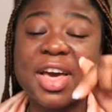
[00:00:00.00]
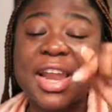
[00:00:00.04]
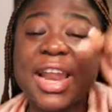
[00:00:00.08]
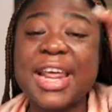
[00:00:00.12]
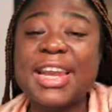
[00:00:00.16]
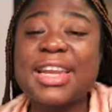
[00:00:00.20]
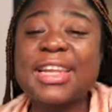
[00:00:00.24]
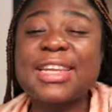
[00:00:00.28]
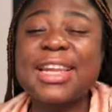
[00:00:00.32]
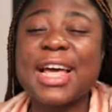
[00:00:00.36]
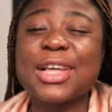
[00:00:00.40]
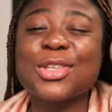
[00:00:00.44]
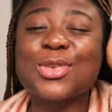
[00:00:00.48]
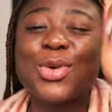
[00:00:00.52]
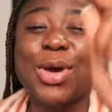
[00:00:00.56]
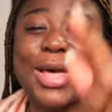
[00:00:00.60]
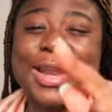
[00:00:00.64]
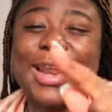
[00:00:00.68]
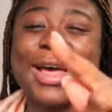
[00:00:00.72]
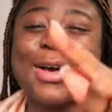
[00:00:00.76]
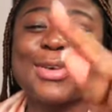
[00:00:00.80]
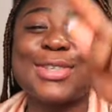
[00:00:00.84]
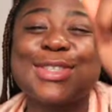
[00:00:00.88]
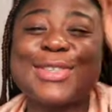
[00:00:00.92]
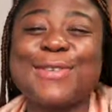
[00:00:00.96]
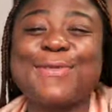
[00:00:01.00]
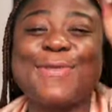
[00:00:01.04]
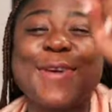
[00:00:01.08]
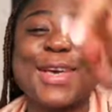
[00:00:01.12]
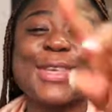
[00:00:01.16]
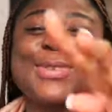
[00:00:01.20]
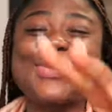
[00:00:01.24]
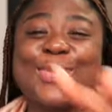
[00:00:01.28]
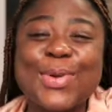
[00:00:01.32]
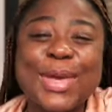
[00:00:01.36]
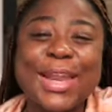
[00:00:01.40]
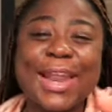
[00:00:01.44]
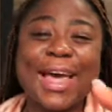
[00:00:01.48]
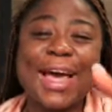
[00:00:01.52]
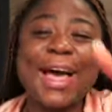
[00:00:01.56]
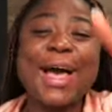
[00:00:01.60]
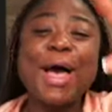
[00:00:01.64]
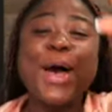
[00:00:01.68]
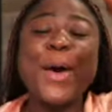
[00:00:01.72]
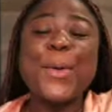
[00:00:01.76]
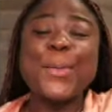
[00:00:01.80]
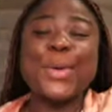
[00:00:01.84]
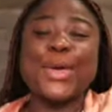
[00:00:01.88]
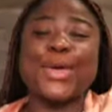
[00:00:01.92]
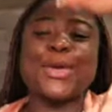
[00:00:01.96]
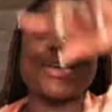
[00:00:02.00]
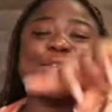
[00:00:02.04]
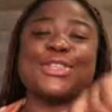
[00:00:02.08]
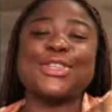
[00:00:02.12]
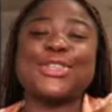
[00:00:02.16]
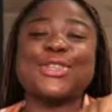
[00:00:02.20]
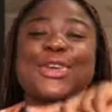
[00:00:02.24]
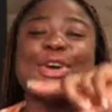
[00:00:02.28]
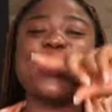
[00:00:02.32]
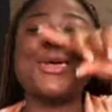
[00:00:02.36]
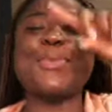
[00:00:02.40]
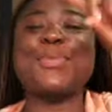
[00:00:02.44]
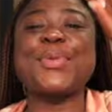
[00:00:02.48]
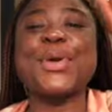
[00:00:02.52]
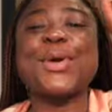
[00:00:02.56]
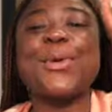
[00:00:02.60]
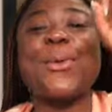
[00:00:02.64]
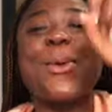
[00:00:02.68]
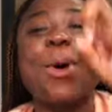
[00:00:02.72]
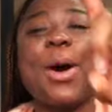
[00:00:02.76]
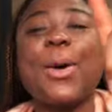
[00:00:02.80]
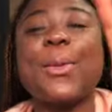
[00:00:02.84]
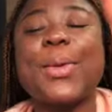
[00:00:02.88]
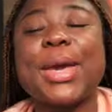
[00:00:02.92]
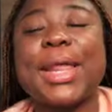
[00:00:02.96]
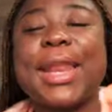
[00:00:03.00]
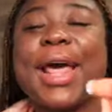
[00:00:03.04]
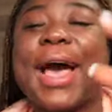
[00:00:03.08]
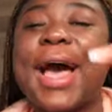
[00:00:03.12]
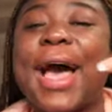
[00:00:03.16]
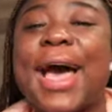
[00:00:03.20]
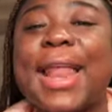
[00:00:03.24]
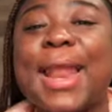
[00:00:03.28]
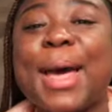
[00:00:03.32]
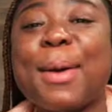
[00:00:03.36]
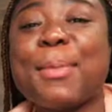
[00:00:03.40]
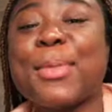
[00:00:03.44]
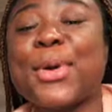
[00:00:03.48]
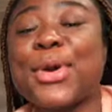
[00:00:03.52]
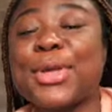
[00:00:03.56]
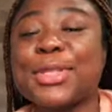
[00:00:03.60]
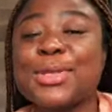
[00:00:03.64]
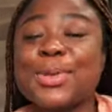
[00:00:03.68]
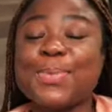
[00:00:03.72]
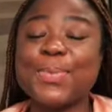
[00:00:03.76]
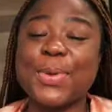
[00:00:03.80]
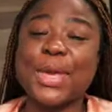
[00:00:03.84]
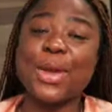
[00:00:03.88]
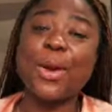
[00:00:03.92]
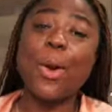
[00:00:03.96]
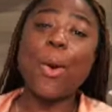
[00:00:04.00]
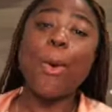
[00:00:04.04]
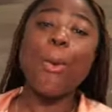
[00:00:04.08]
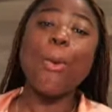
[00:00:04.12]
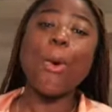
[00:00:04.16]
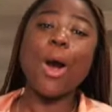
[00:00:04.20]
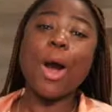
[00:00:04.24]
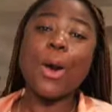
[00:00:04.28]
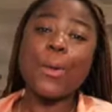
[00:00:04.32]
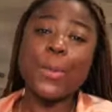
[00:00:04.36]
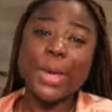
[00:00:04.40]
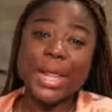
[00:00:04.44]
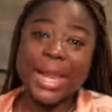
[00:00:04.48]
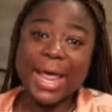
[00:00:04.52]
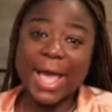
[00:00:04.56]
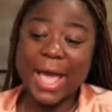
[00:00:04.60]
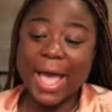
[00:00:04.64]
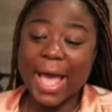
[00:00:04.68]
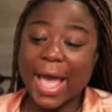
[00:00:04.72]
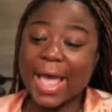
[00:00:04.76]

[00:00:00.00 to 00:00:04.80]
and I need her to announce the first winner because she's going to pick one winner and I'm going to pick one winner,